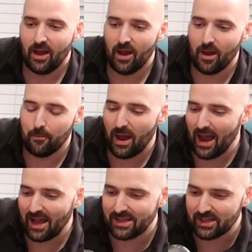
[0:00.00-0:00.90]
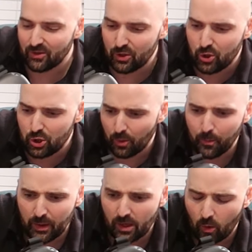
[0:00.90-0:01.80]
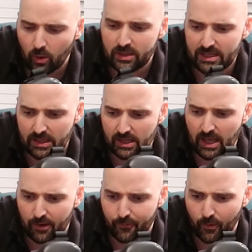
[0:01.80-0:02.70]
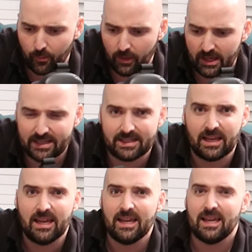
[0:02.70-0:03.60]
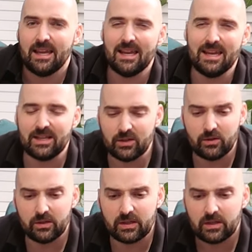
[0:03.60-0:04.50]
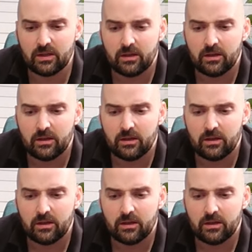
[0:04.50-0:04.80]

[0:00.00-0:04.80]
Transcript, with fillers: um, and the jumping quality that you get from this isn't